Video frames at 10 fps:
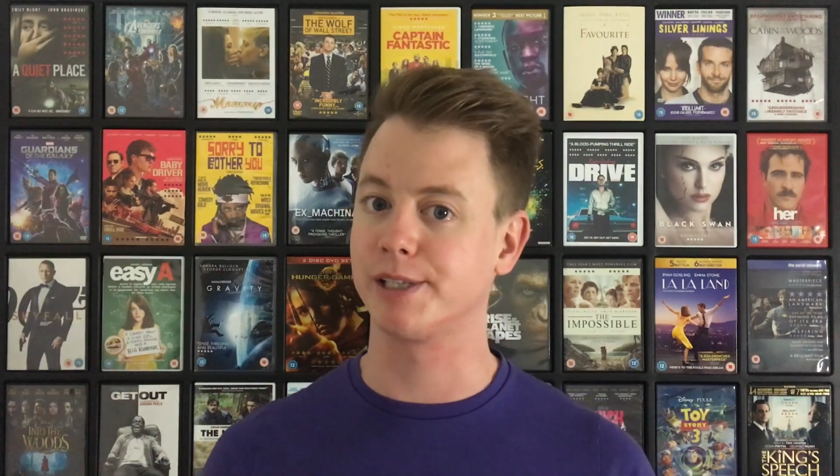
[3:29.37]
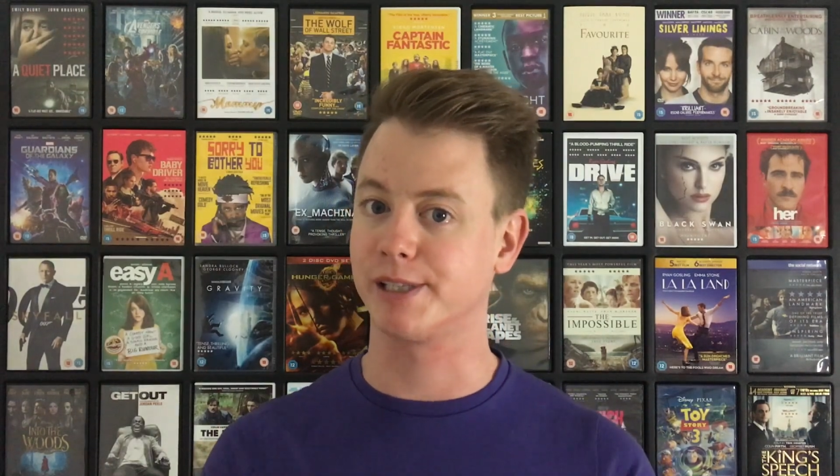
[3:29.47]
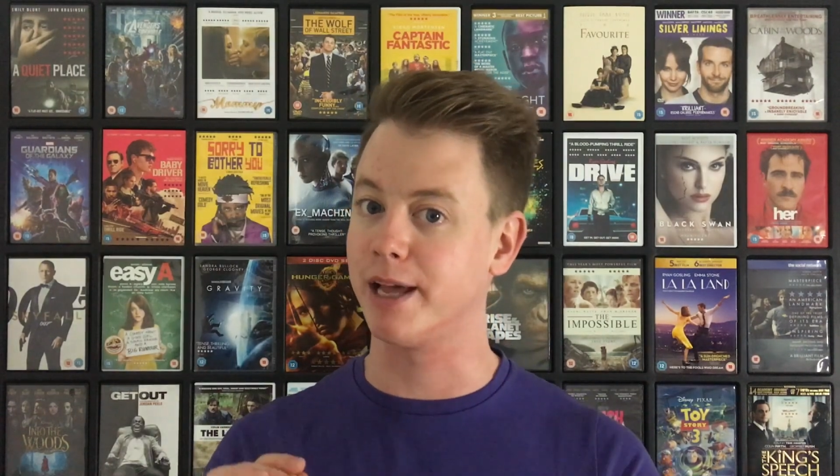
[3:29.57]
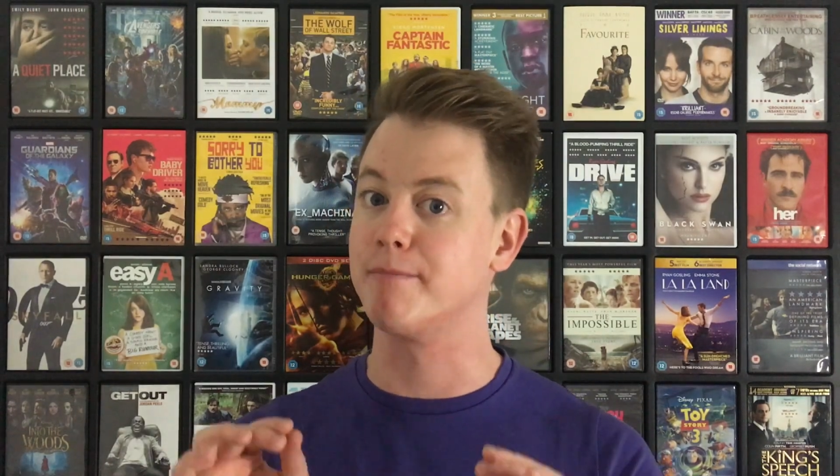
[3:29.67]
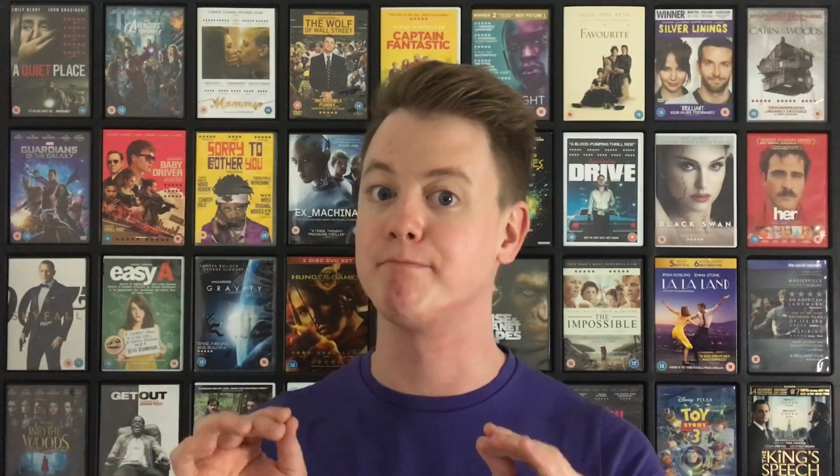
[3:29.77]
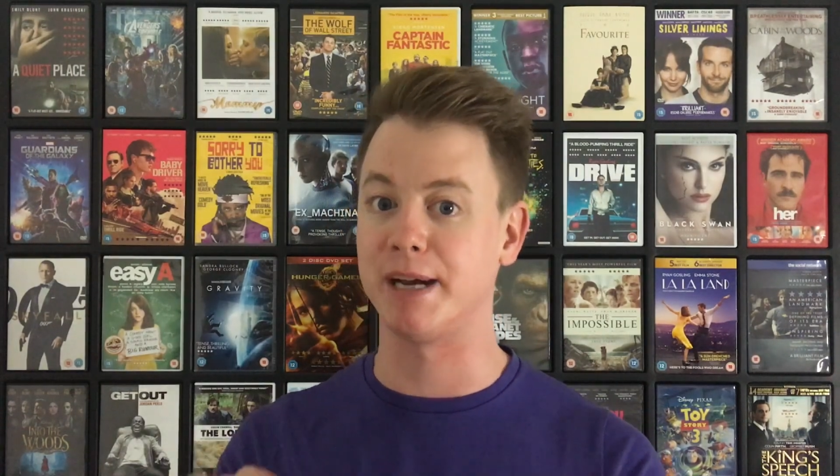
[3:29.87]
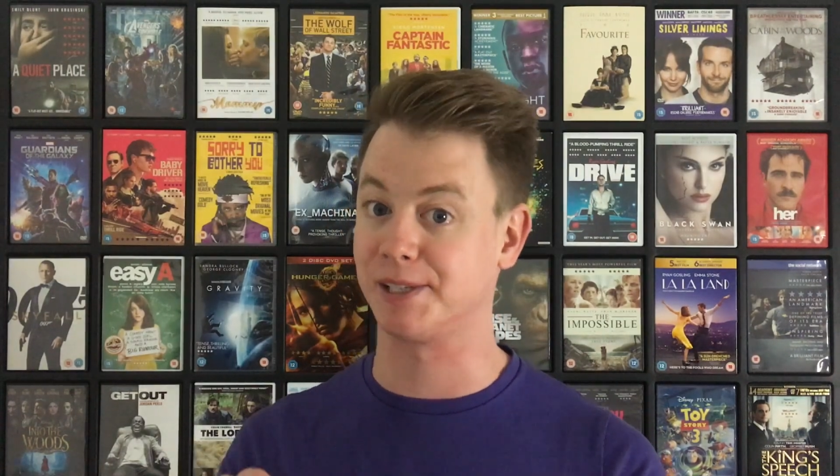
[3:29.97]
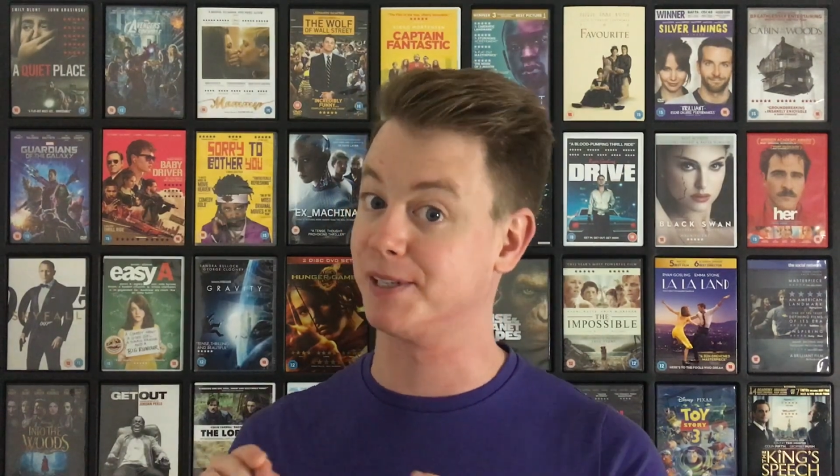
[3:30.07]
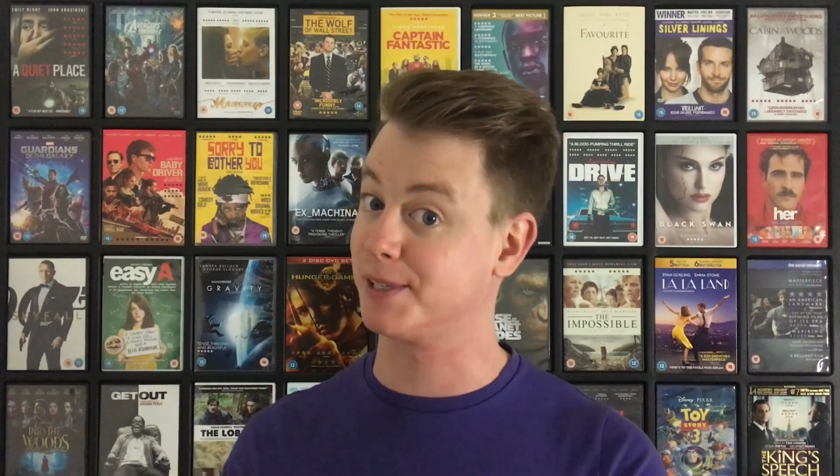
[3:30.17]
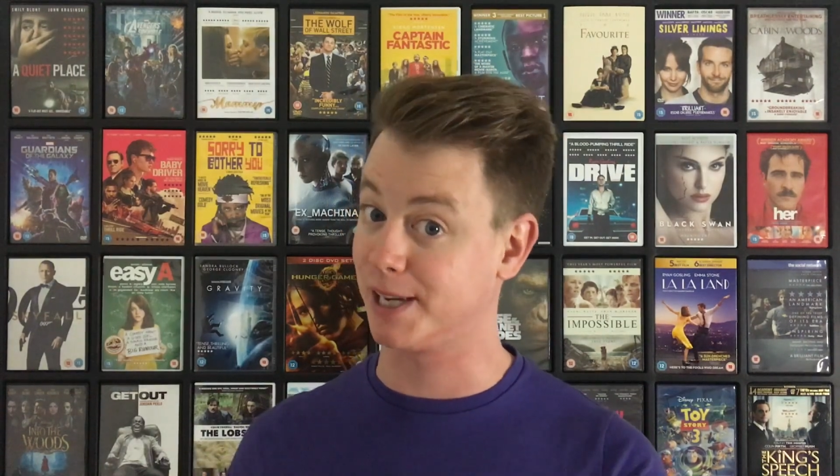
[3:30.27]
then
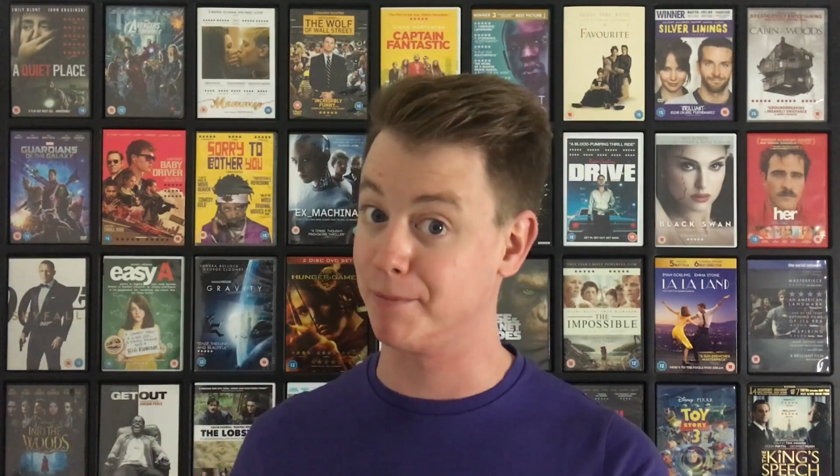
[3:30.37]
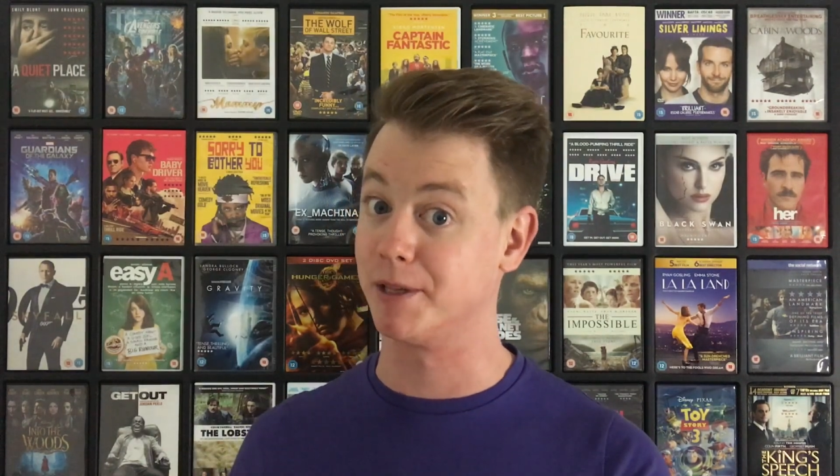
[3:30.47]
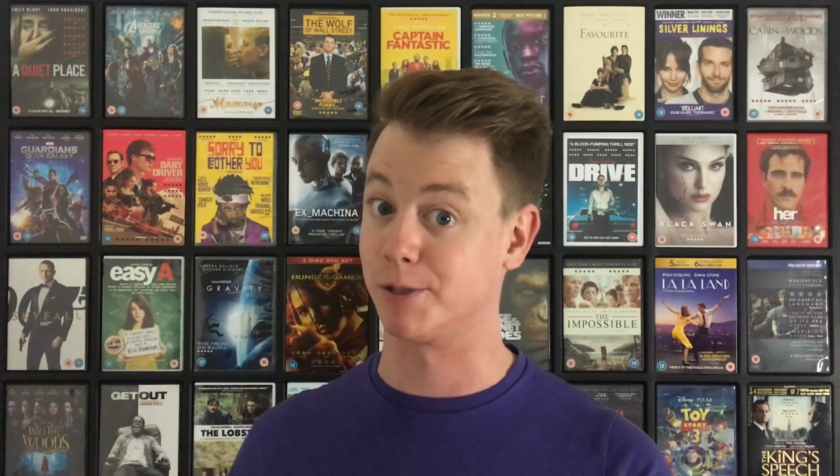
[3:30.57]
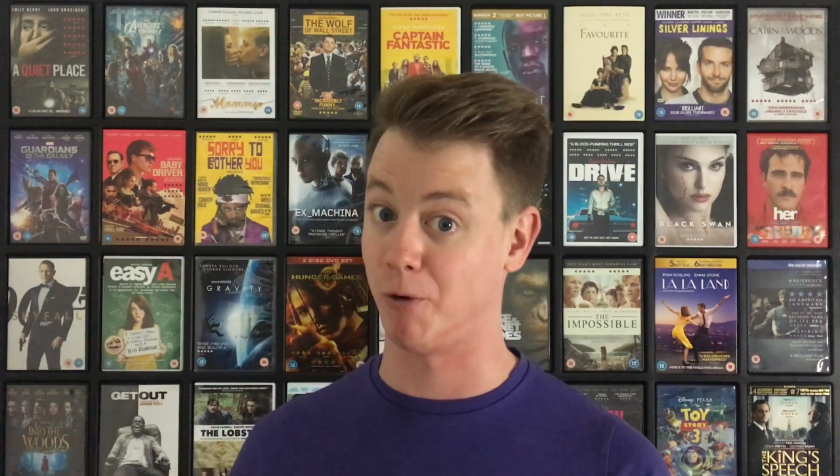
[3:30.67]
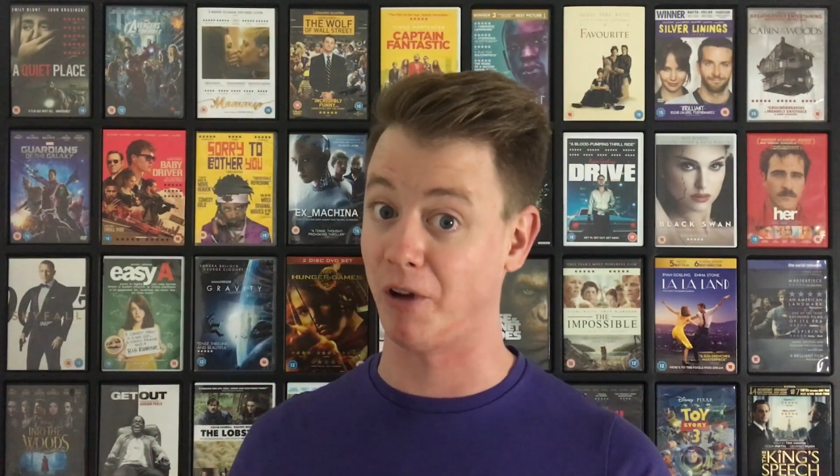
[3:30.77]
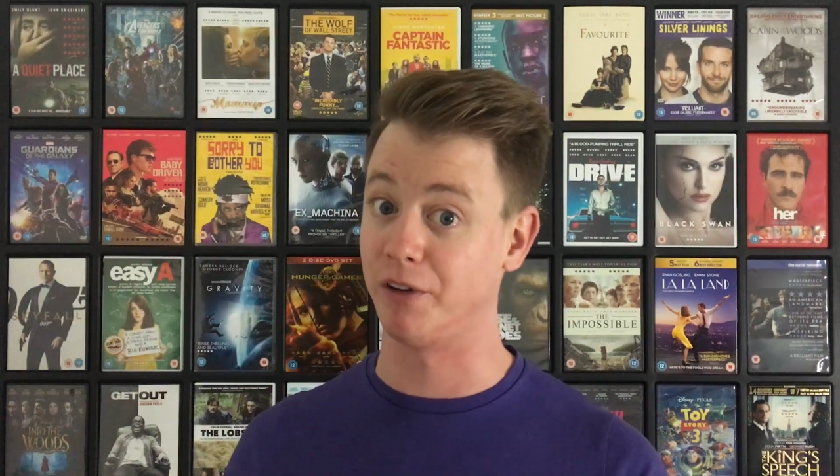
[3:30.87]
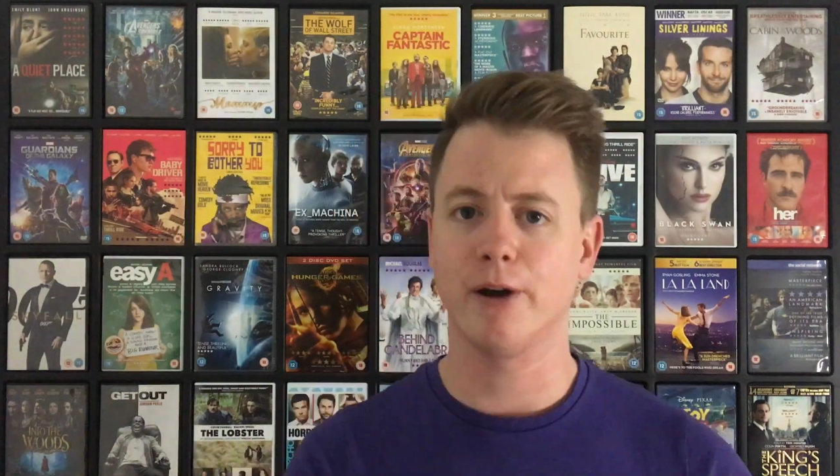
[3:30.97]
best to skip this one.